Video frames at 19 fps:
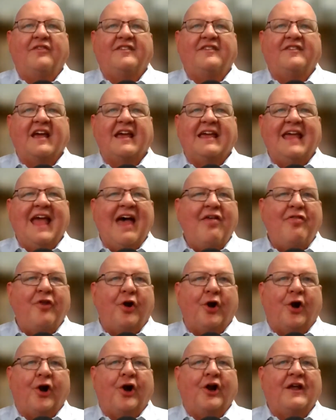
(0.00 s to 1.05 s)

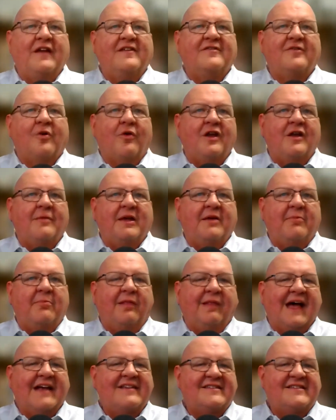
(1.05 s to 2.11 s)
together is going to be
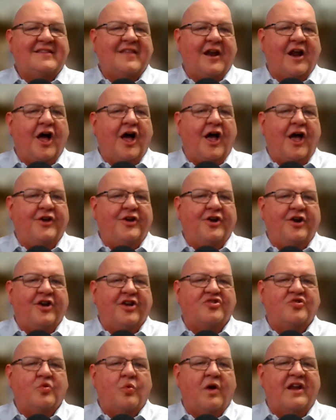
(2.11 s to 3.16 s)
less than
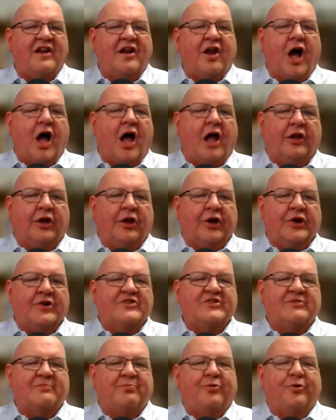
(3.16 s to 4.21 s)

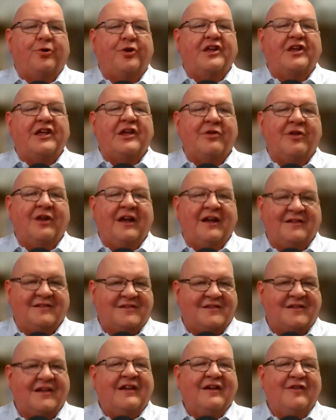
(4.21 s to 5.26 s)
$120 per
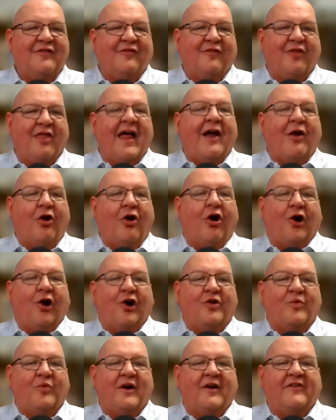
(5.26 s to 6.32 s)
unit for that
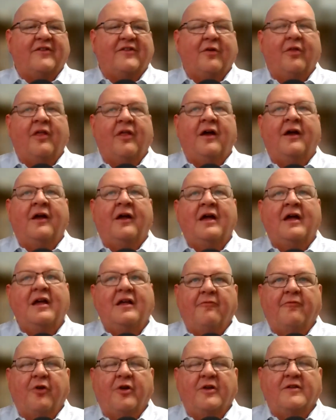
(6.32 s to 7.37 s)
hardware. So the
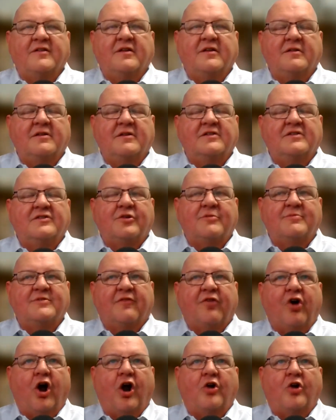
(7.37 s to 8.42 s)
for in terms
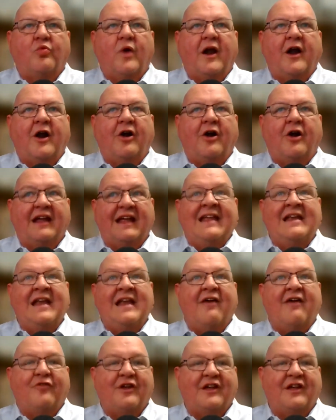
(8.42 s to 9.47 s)
of hardware in
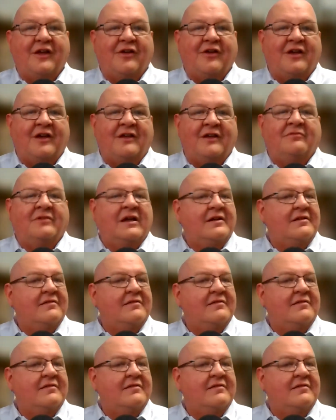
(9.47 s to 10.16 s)
every unit,